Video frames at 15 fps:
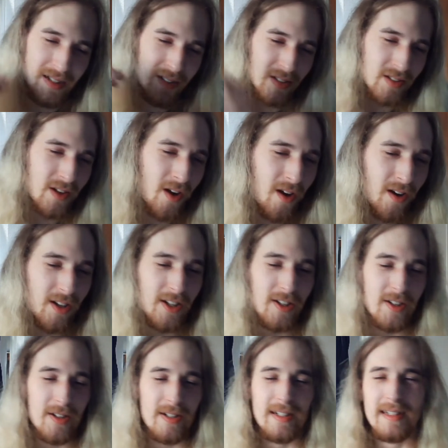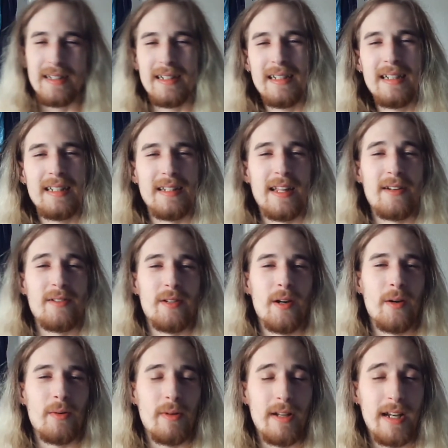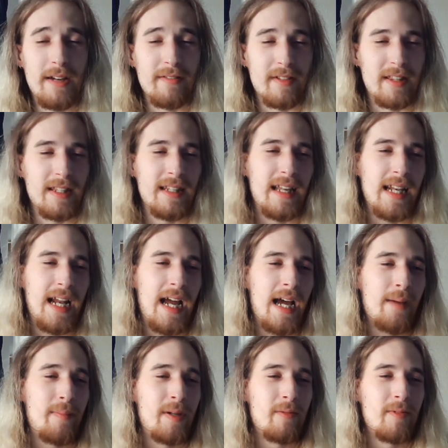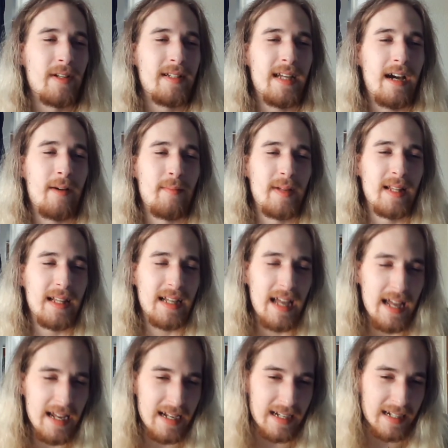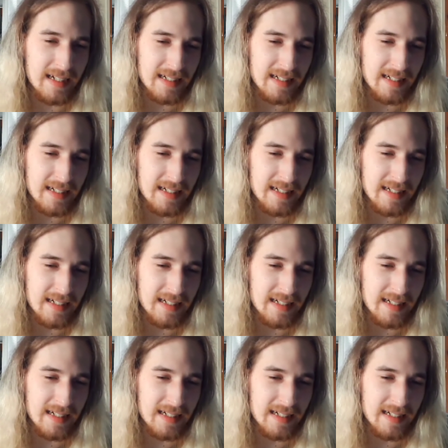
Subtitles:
call her and let her know what everything that happened went down and be like, hey,